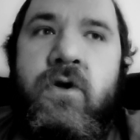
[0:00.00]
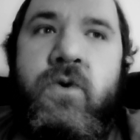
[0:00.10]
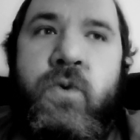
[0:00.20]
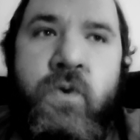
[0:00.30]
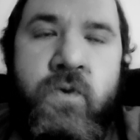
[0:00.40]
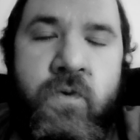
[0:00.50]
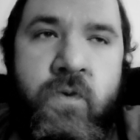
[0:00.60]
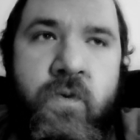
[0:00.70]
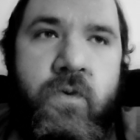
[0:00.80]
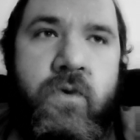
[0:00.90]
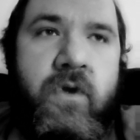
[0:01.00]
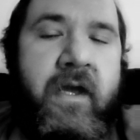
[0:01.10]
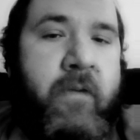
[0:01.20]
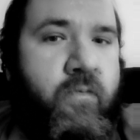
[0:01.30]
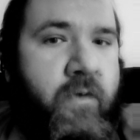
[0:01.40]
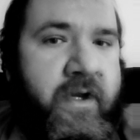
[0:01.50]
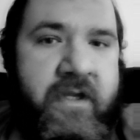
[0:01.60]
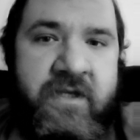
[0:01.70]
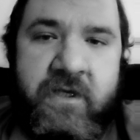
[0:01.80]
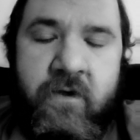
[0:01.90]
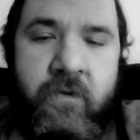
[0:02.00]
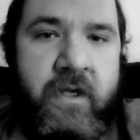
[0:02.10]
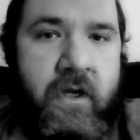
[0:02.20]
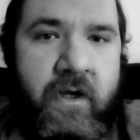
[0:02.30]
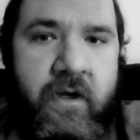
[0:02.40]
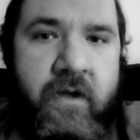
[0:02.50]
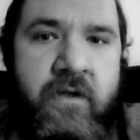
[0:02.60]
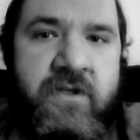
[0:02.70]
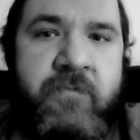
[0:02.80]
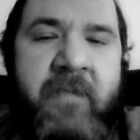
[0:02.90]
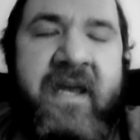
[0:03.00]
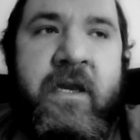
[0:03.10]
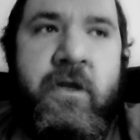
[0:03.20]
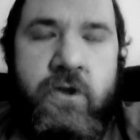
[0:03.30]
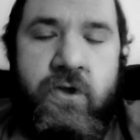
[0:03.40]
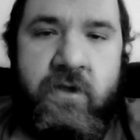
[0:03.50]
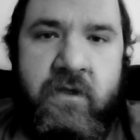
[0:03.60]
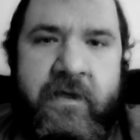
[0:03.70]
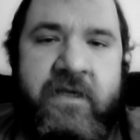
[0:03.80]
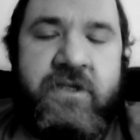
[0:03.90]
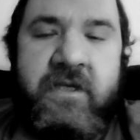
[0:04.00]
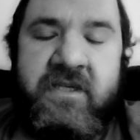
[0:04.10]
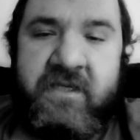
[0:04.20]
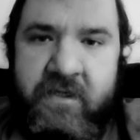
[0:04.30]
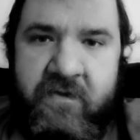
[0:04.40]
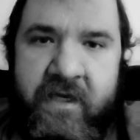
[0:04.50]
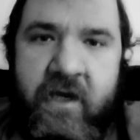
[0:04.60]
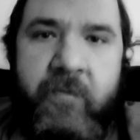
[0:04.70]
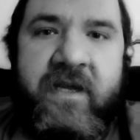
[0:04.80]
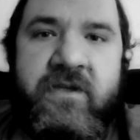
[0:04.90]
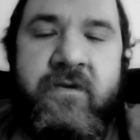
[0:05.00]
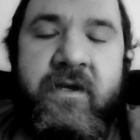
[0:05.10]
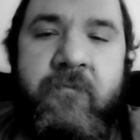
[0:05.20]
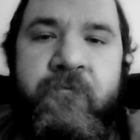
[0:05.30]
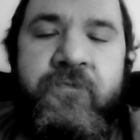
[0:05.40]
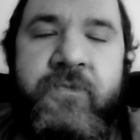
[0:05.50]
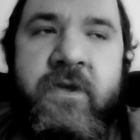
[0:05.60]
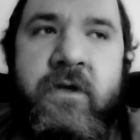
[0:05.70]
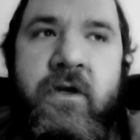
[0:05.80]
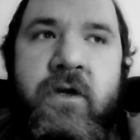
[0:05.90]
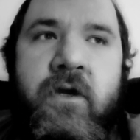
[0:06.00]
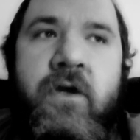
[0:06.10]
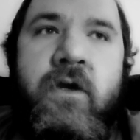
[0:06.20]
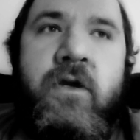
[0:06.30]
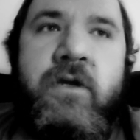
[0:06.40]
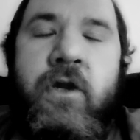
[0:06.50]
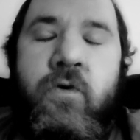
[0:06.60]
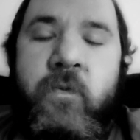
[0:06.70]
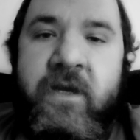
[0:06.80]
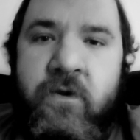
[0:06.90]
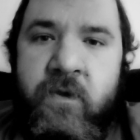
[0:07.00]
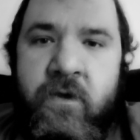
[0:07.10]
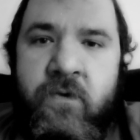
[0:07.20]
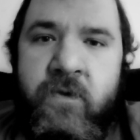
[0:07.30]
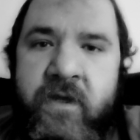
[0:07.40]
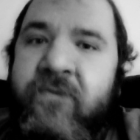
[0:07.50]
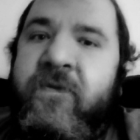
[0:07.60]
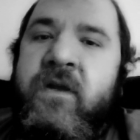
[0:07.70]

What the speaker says: who and what is going on, making it look like she's still there mentally. We don't know if it